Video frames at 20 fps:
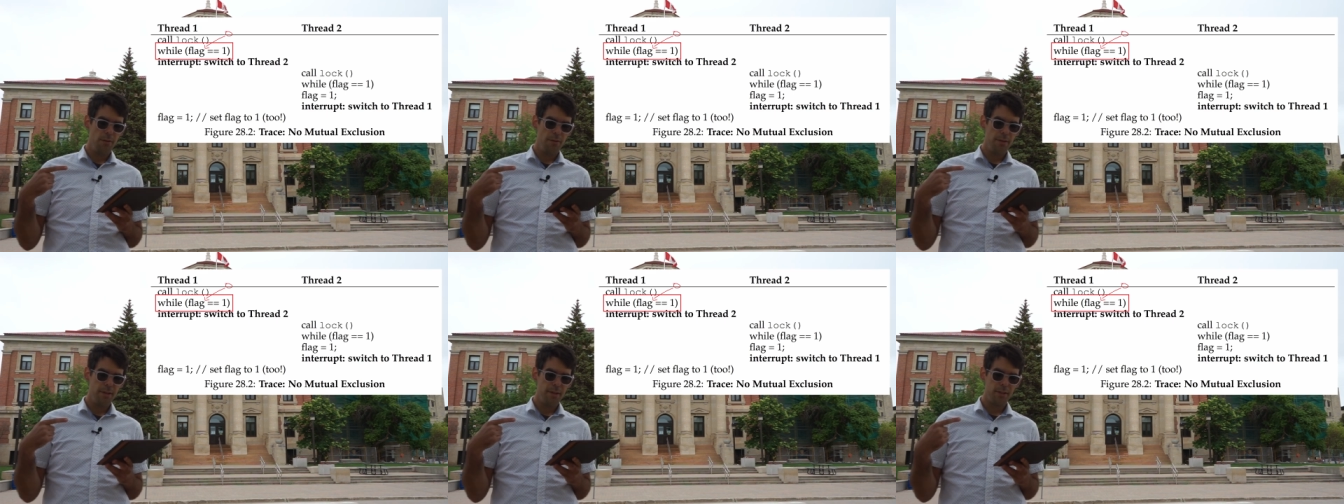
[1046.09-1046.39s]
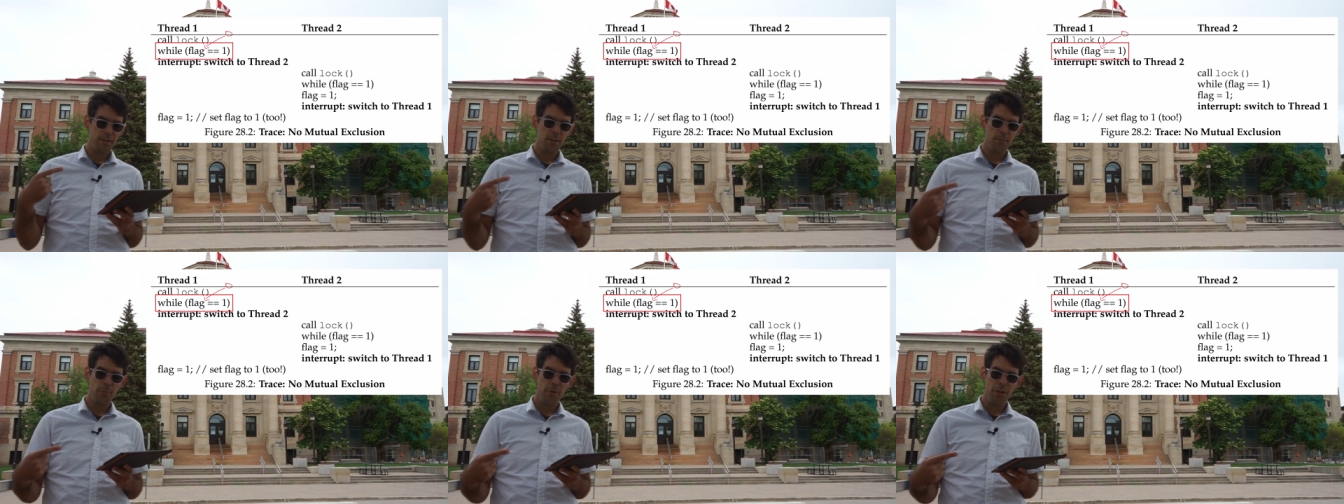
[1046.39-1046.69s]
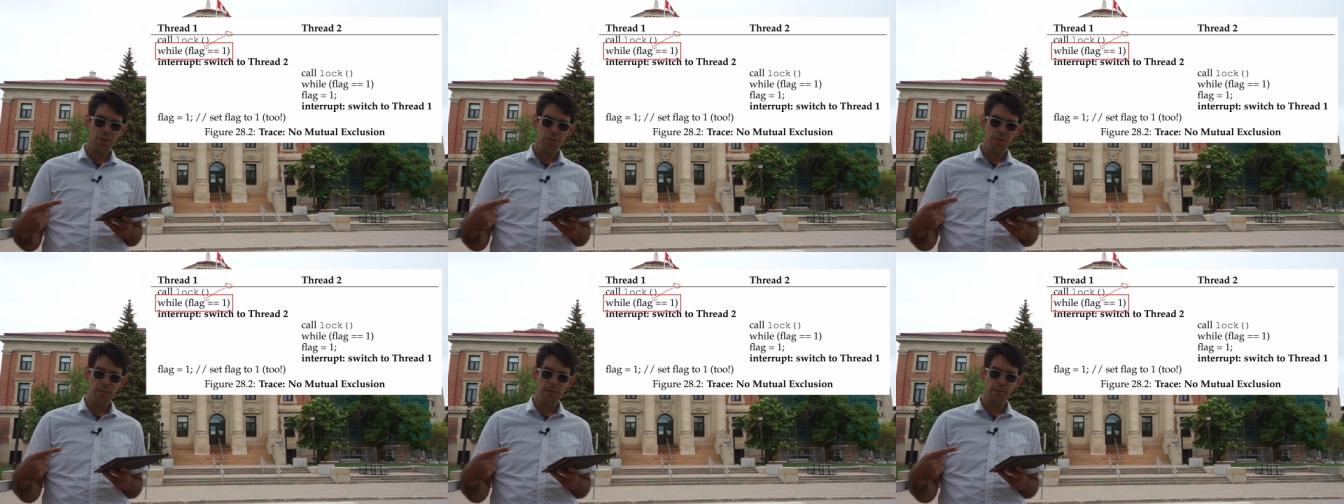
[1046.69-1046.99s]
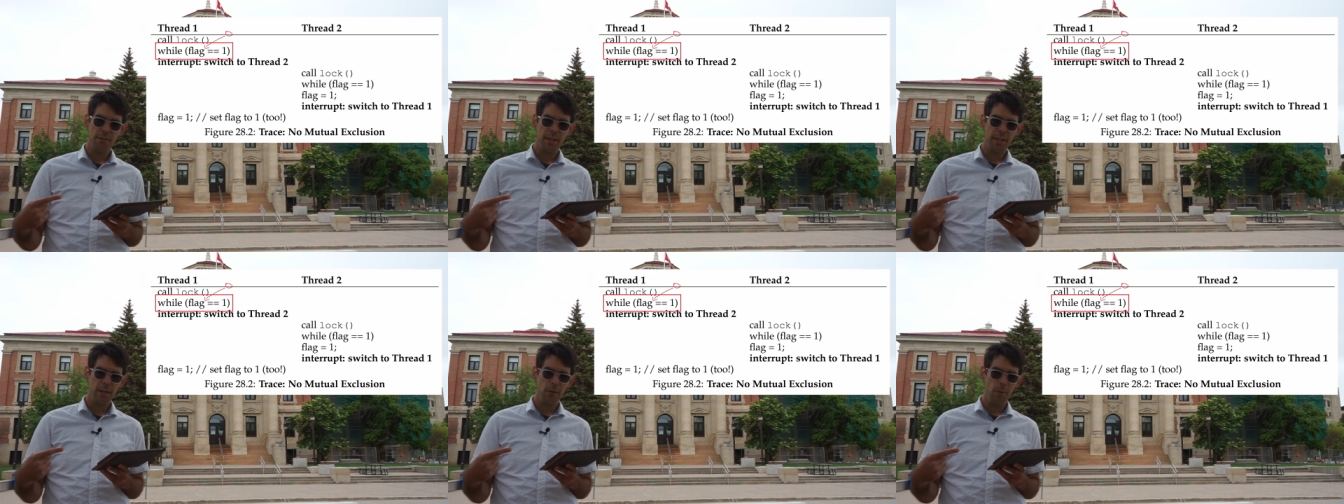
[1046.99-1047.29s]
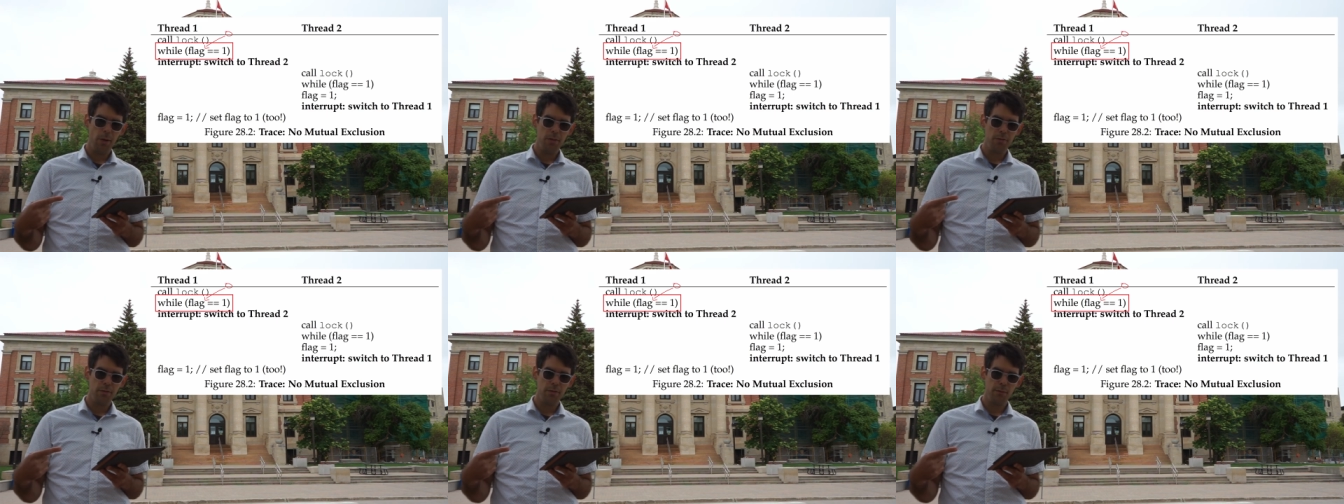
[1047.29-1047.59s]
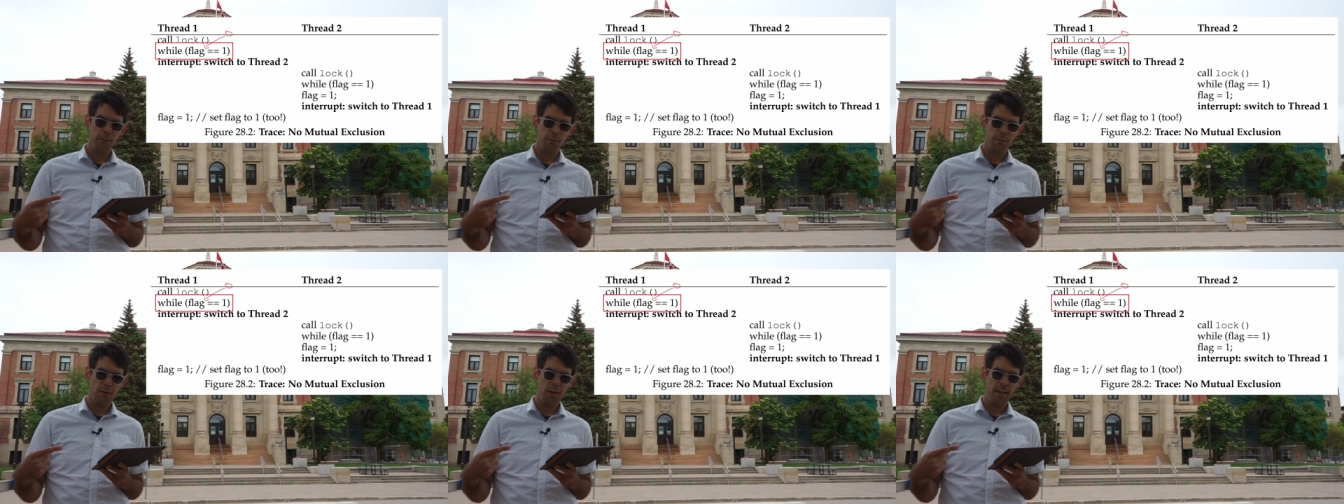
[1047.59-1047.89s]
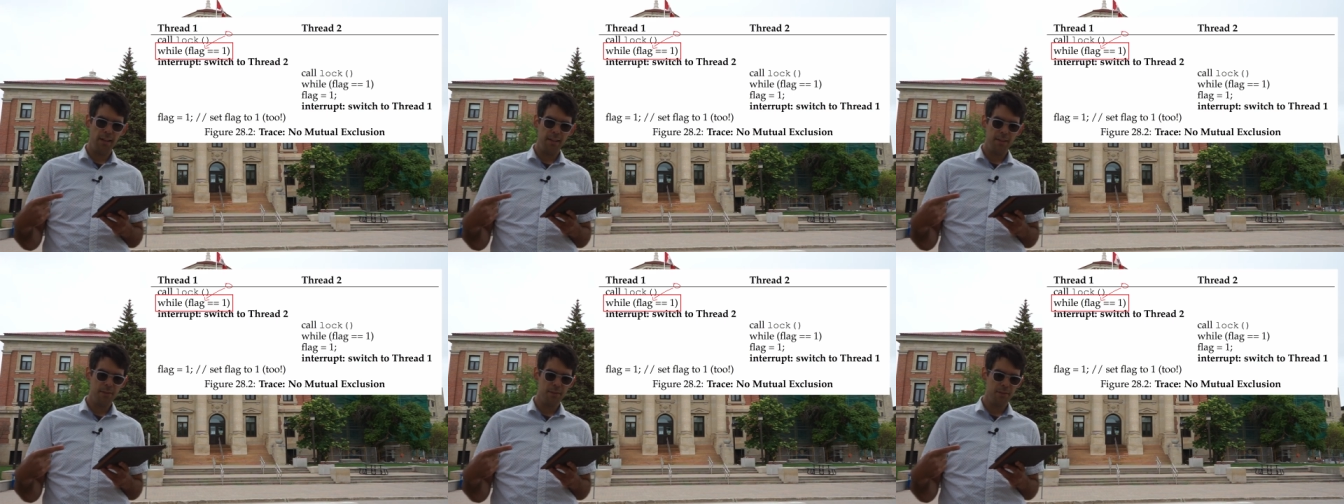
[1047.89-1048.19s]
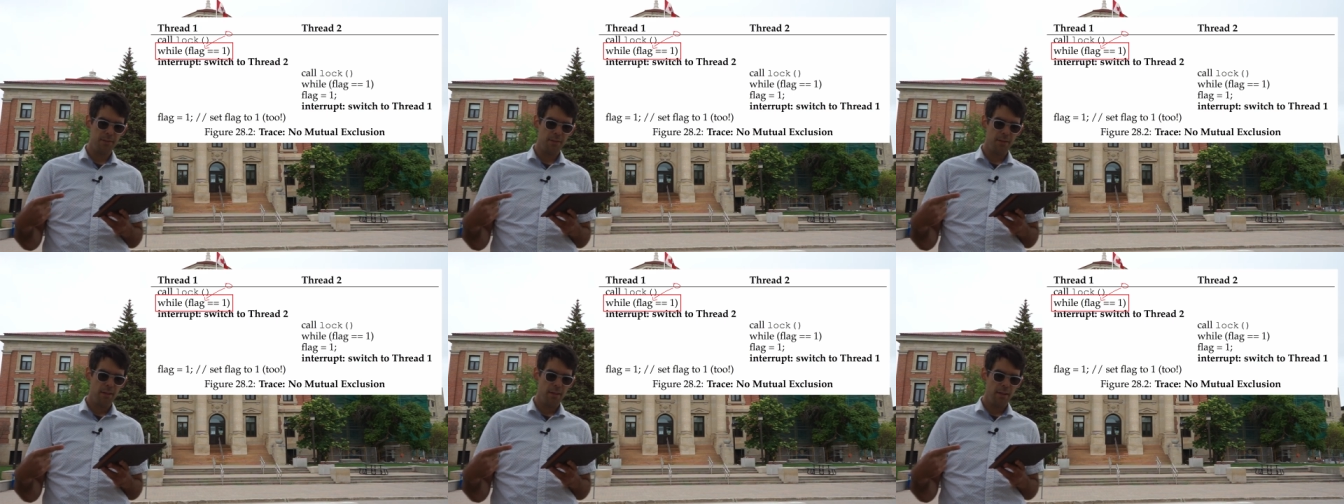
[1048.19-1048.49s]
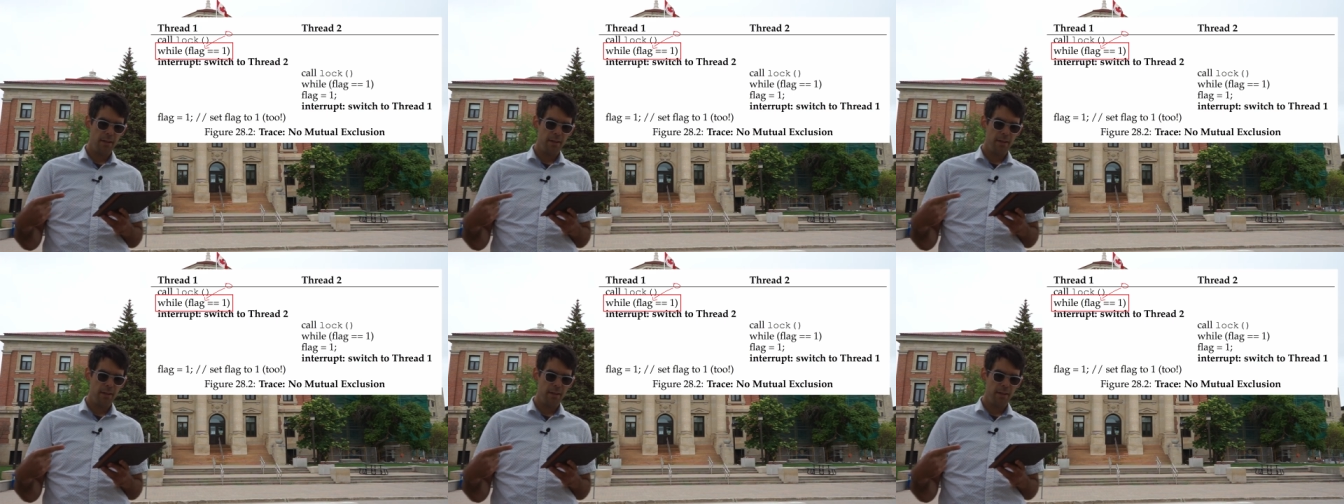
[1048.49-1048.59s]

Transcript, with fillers: The expression evaluates to false,